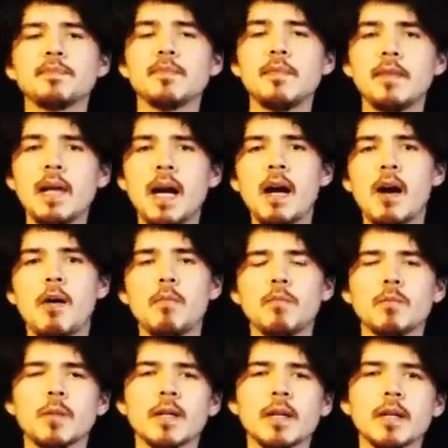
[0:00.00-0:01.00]

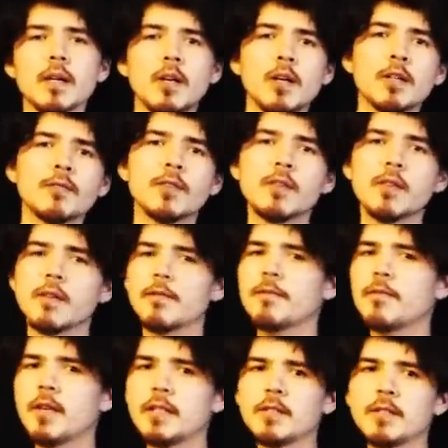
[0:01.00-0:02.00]
Now, we're gonna go over the
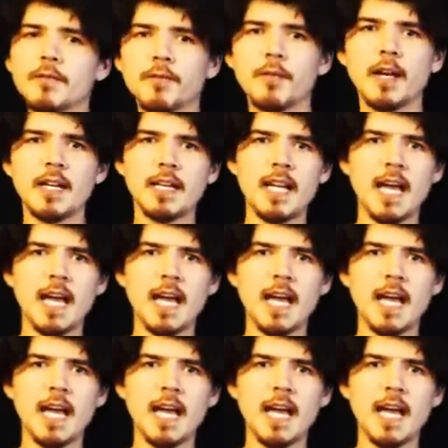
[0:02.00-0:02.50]
front to front